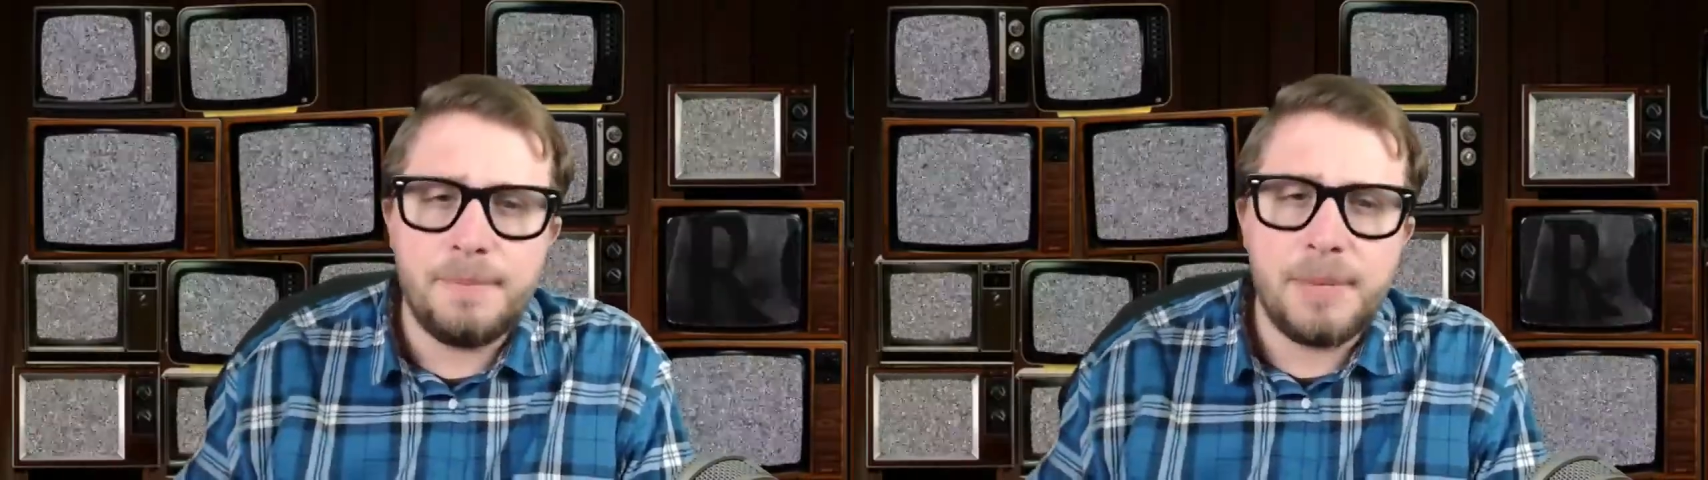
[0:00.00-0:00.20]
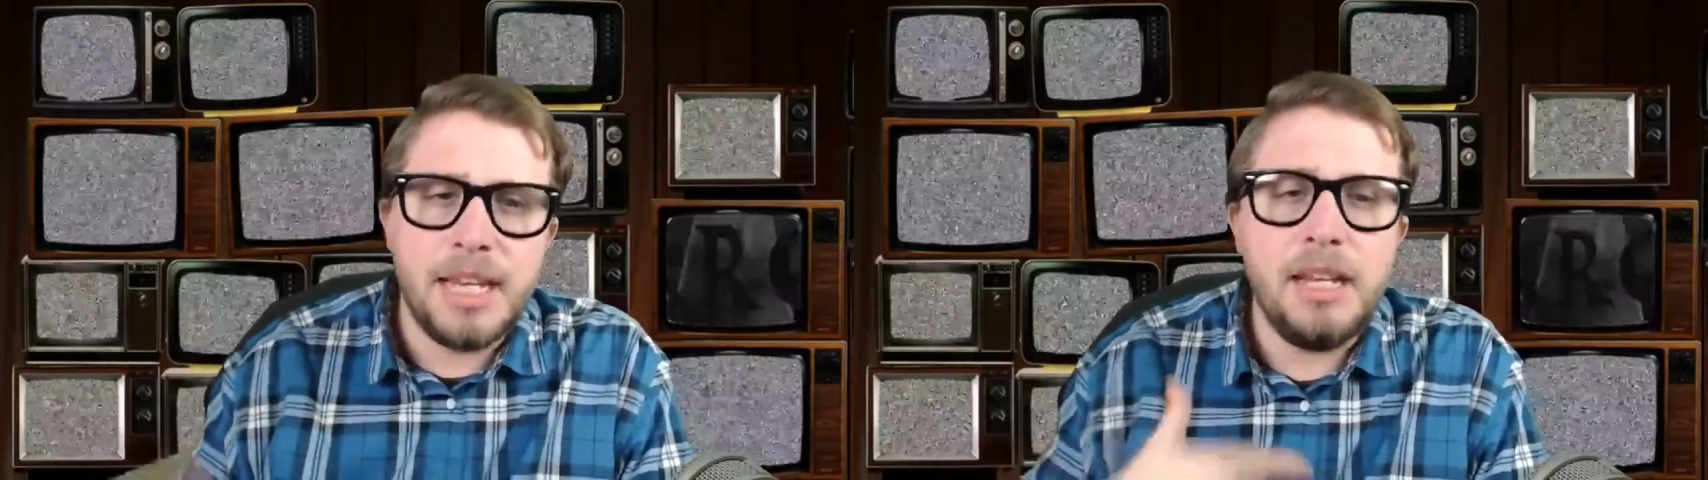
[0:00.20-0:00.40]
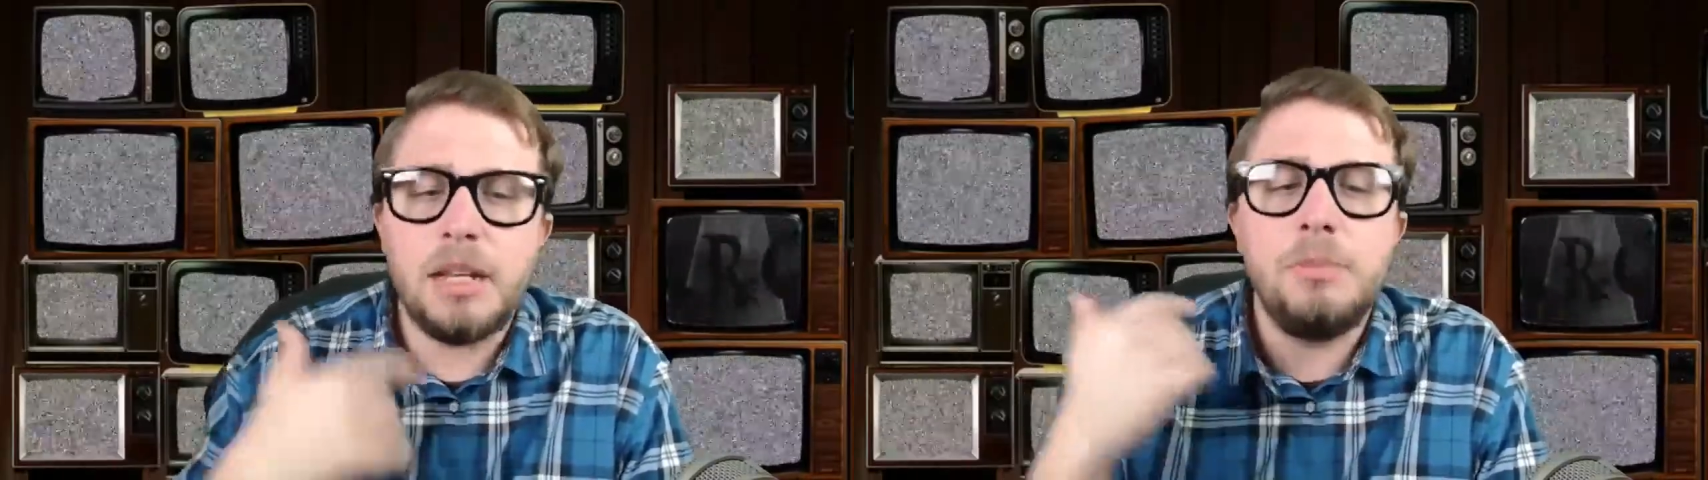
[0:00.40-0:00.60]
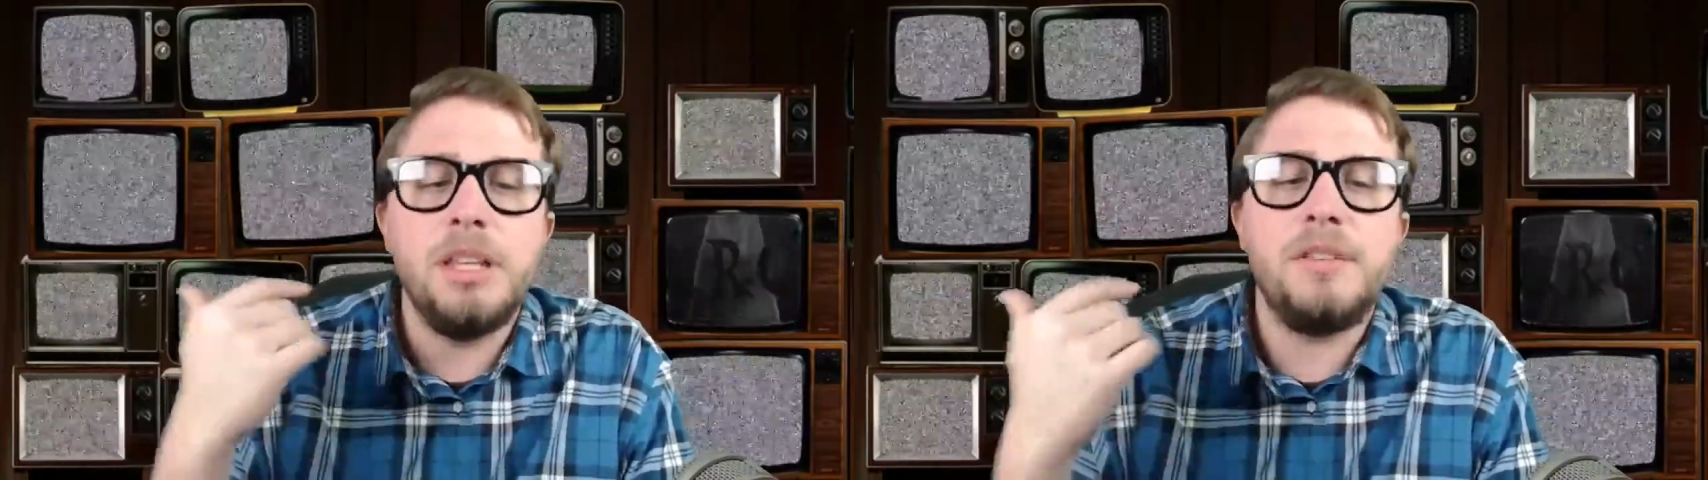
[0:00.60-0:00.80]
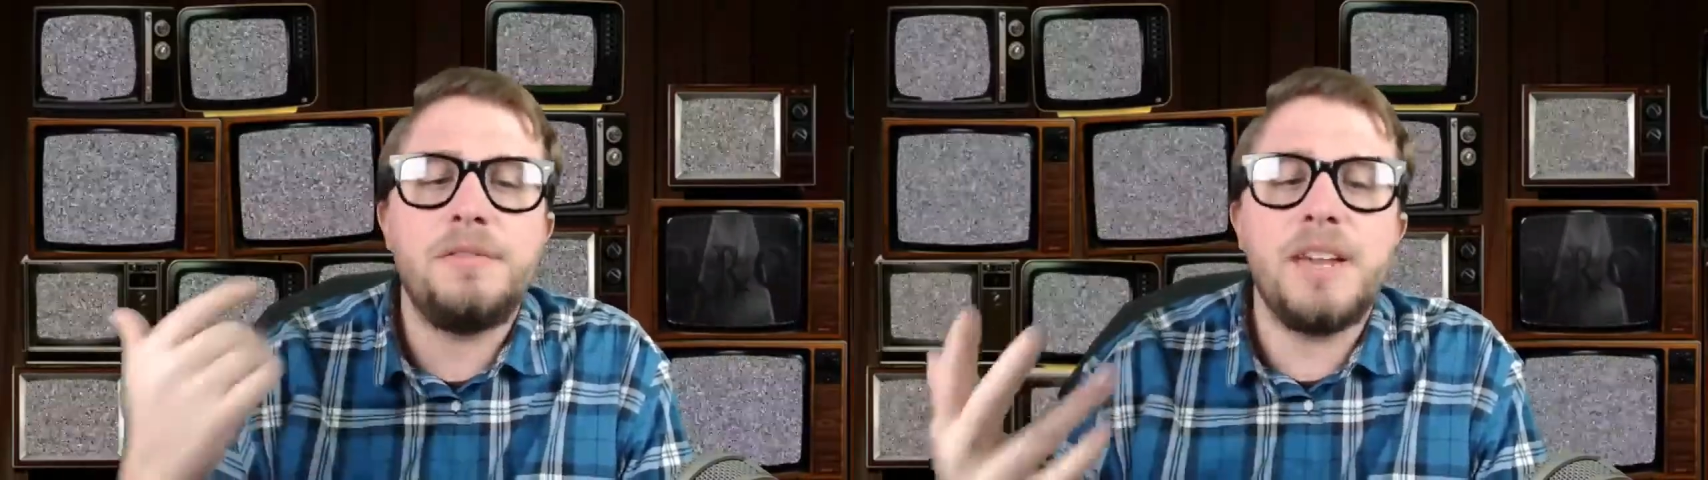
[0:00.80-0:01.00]
he can be
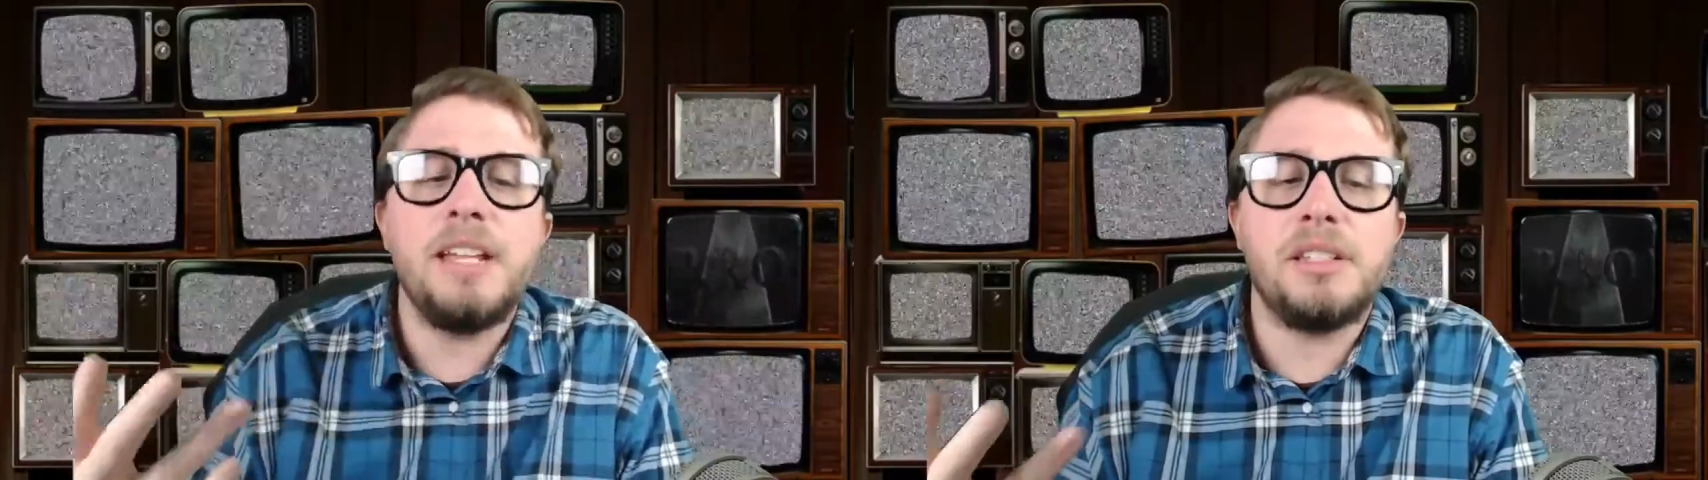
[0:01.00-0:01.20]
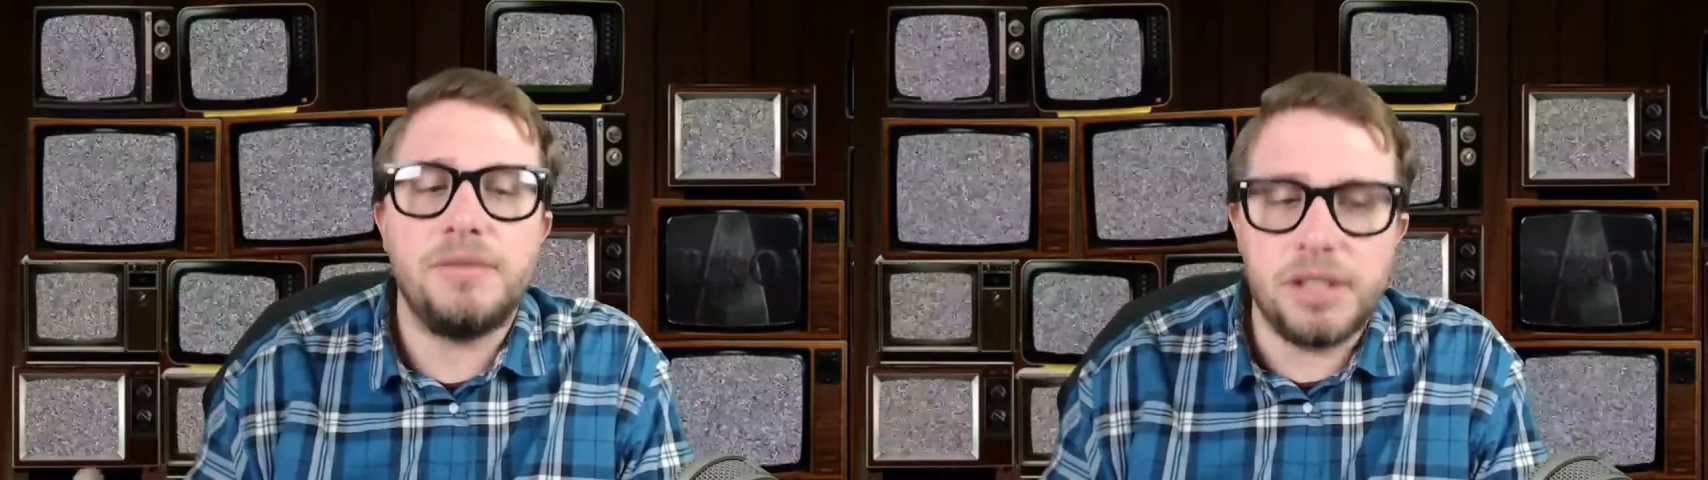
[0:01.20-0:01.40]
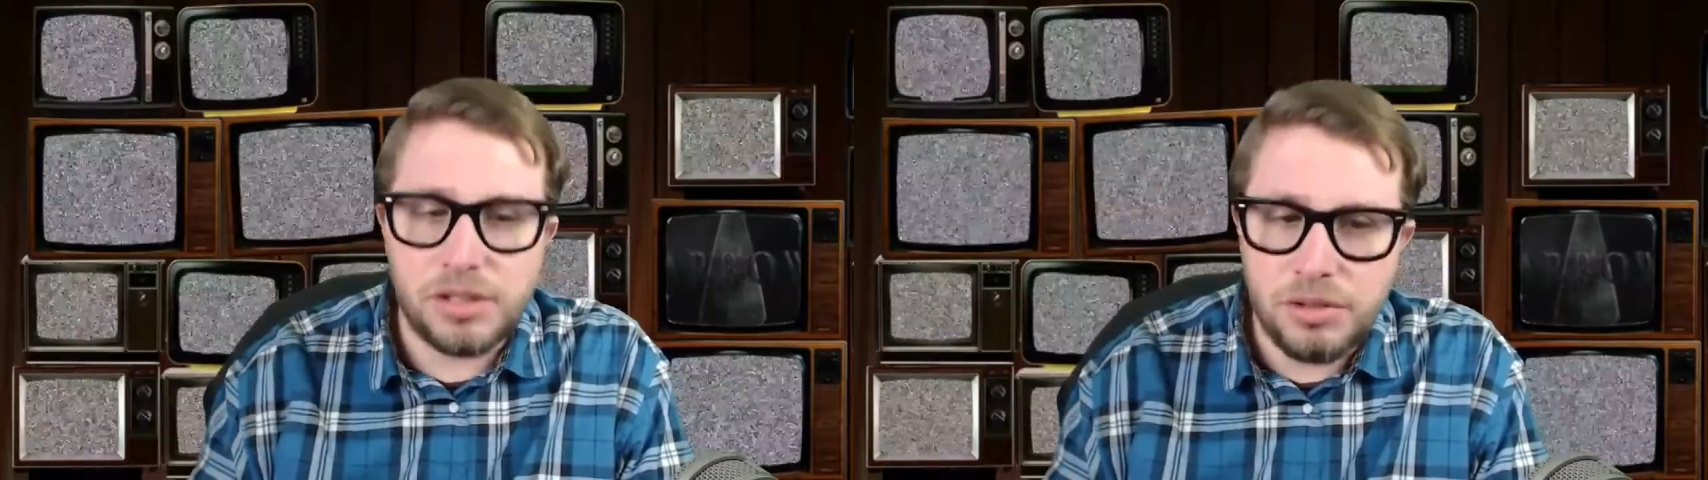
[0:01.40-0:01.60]
the face of this